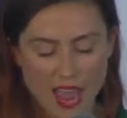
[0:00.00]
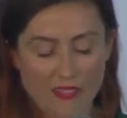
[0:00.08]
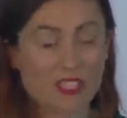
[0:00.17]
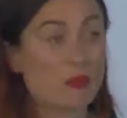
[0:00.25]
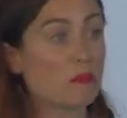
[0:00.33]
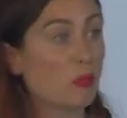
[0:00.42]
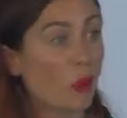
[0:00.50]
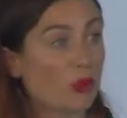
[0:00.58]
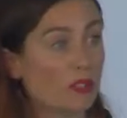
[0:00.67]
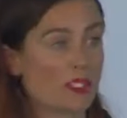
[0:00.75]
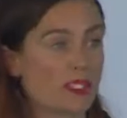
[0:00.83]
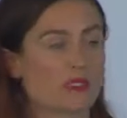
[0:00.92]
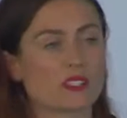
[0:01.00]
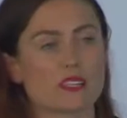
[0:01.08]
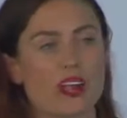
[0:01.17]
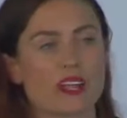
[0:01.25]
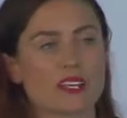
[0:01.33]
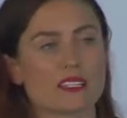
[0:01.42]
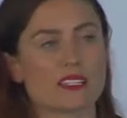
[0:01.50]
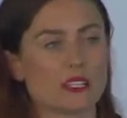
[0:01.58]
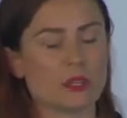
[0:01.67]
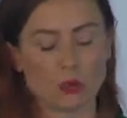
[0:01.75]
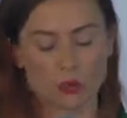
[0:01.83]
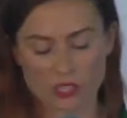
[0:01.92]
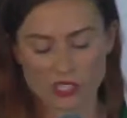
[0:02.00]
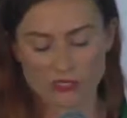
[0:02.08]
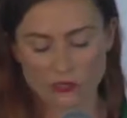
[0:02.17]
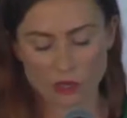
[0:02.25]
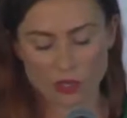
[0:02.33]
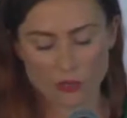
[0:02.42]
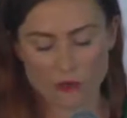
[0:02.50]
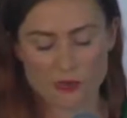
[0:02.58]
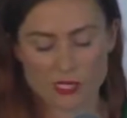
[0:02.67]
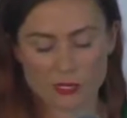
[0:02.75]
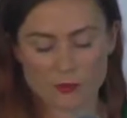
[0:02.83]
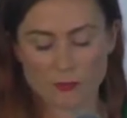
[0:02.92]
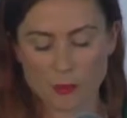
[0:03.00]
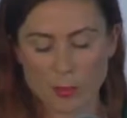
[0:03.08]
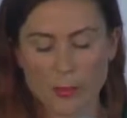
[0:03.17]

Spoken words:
and the importance of science in all its forms.